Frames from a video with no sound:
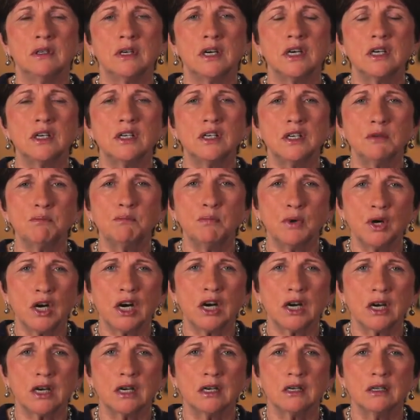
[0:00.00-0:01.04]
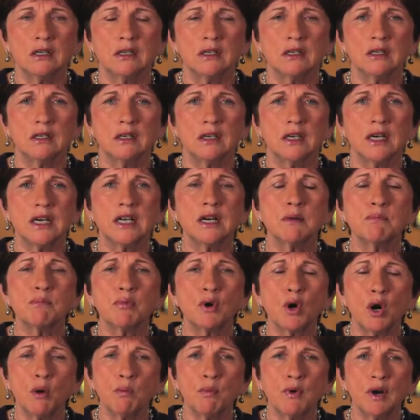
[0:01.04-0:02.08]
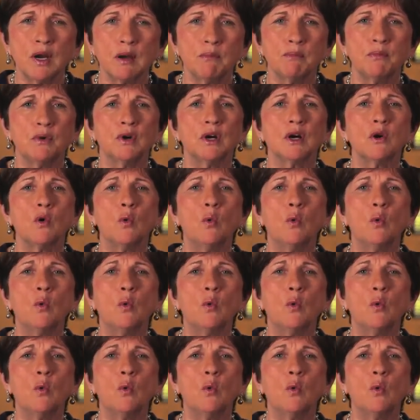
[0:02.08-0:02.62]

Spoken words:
a good book, an appropriate book,